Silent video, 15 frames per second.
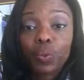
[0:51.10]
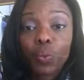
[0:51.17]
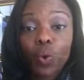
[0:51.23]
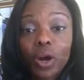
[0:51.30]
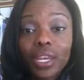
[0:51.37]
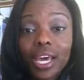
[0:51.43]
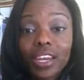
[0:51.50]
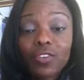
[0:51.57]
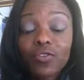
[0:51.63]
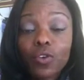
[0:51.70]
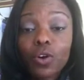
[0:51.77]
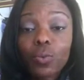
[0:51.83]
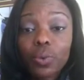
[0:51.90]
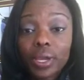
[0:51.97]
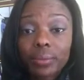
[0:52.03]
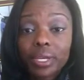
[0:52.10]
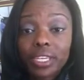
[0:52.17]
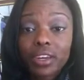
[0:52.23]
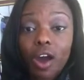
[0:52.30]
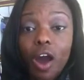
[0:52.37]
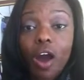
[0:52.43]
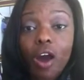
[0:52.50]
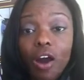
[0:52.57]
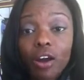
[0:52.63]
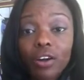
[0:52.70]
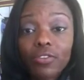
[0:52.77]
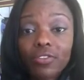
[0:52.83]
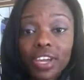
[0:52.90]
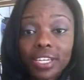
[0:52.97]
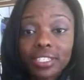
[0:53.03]
1 out of 4 women are
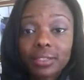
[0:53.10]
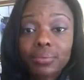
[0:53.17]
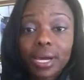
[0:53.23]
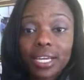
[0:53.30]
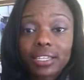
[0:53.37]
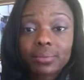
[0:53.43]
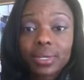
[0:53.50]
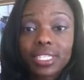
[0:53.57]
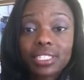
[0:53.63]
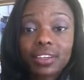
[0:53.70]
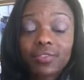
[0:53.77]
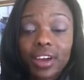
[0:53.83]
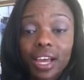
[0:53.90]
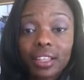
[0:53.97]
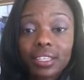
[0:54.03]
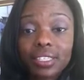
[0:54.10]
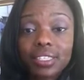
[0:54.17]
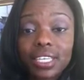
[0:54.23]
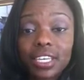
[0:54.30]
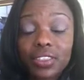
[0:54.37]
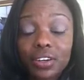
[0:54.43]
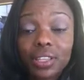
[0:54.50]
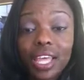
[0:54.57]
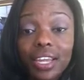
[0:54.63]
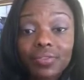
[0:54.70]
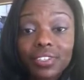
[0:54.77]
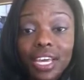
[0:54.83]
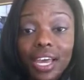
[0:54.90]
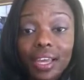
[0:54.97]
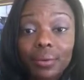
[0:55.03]
affected by domestic violence in their
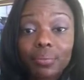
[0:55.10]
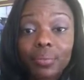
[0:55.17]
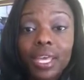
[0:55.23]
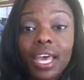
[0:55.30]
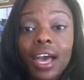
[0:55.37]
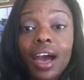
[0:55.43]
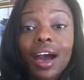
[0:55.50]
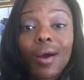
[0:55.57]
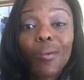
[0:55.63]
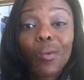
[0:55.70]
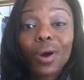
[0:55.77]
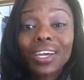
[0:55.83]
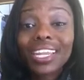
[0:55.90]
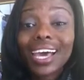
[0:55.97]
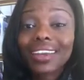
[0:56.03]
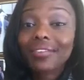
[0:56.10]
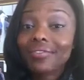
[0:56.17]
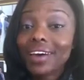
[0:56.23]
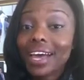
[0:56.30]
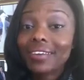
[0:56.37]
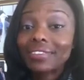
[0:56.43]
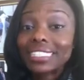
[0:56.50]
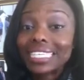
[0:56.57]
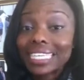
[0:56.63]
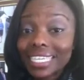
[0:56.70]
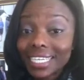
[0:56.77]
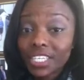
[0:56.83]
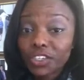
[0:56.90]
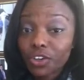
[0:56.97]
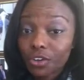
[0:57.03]
lifetime. 1 out of 5
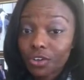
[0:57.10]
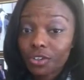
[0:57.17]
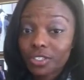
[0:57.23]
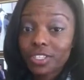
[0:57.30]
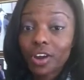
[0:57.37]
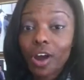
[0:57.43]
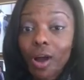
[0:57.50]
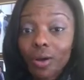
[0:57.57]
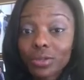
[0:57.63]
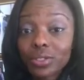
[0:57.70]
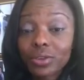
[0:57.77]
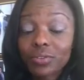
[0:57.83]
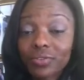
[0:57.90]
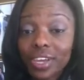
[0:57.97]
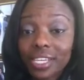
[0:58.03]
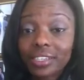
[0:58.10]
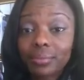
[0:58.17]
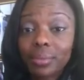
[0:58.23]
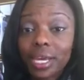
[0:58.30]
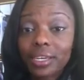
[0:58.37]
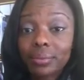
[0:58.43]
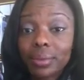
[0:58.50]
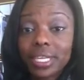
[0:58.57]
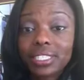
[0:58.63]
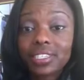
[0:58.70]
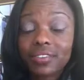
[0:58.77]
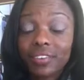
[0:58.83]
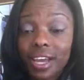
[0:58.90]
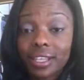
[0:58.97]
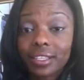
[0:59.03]
teen girls are also affected by
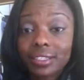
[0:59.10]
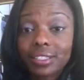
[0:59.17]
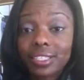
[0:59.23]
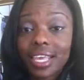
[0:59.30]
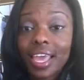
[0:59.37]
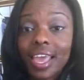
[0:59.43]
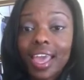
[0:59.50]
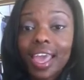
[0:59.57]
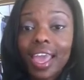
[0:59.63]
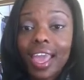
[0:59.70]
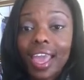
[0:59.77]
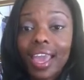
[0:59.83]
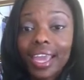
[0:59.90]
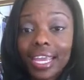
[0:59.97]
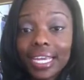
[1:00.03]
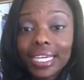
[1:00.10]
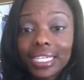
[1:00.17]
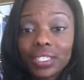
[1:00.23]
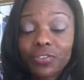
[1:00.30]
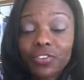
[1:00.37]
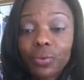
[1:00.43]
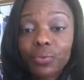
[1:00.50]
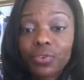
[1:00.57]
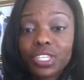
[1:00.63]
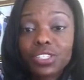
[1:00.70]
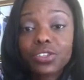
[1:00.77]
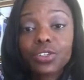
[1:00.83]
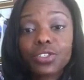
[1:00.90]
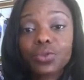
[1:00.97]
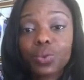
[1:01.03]
domestic violence. And from
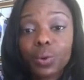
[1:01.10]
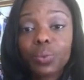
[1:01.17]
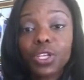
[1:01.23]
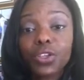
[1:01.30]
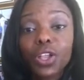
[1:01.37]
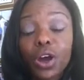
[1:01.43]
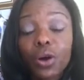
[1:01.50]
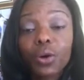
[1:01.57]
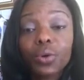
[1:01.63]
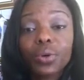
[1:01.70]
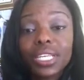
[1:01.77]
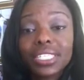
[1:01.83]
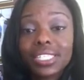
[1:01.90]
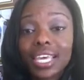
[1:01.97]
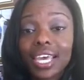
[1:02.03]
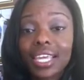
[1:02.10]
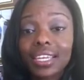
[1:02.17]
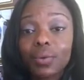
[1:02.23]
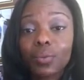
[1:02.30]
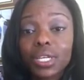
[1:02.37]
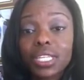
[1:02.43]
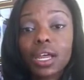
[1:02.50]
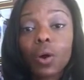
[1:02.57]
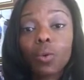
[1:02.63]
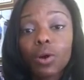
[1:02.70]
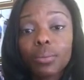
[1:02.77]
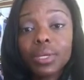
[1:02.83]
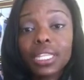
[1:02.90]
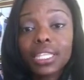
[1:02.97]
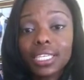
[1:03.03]
research, what we know is that when a
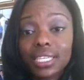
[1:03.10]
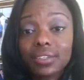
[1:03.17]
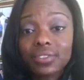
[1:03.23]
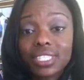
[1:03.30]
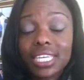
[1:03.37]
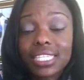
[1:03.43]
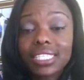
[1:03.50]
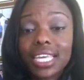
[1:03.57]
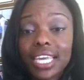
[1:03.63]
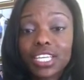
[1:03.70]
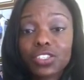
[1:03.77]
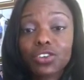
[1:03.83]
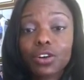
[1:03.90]
woman leaves, it takes